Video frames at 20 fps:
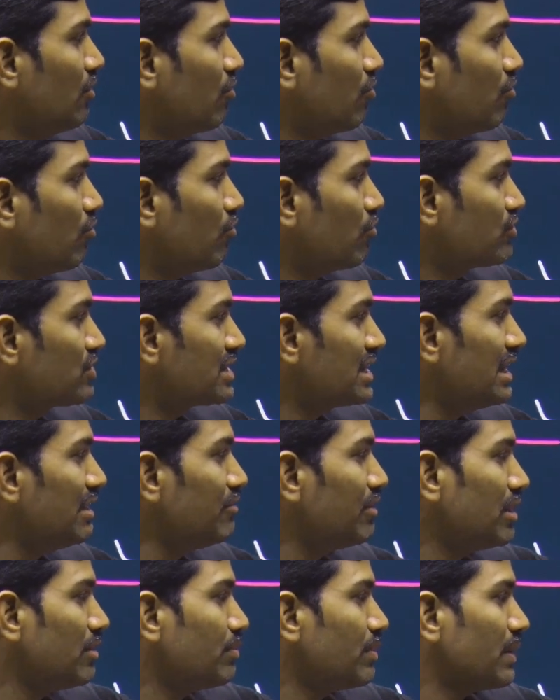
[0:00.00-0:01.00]

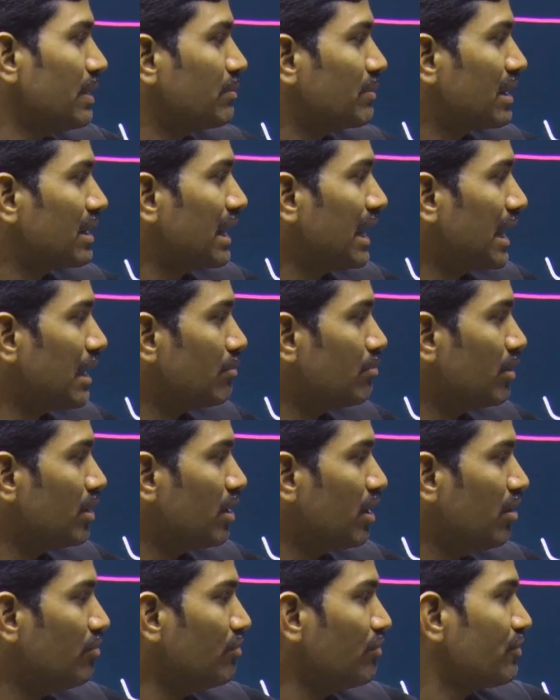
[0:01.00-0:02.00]
C1 prime, carbon
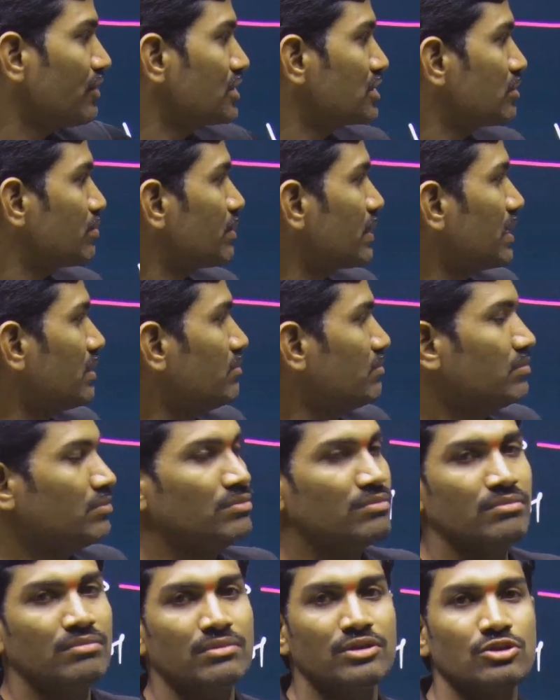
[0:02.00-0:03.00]
of first prime.
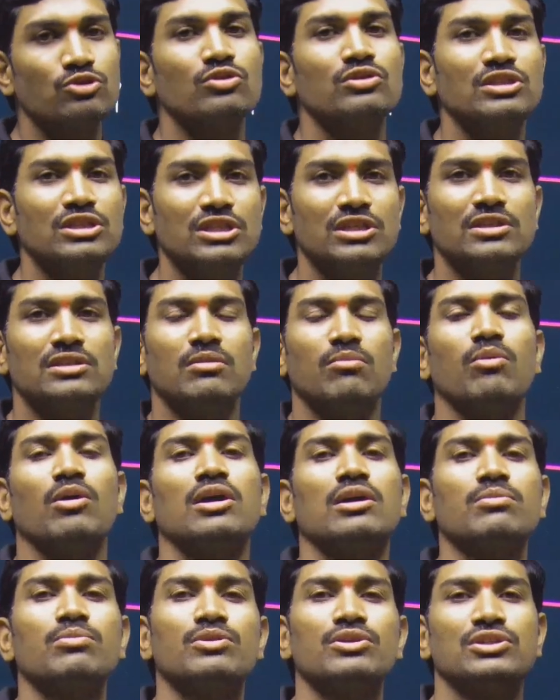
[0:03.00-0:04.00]
So this is the
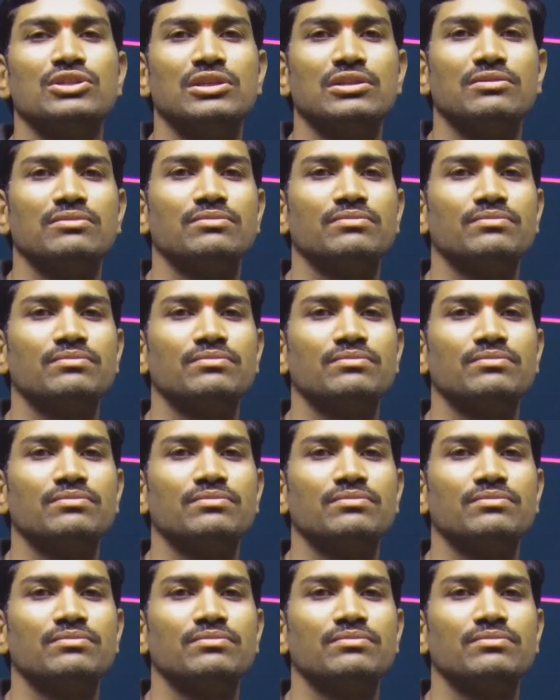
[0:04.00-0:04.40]
bond position.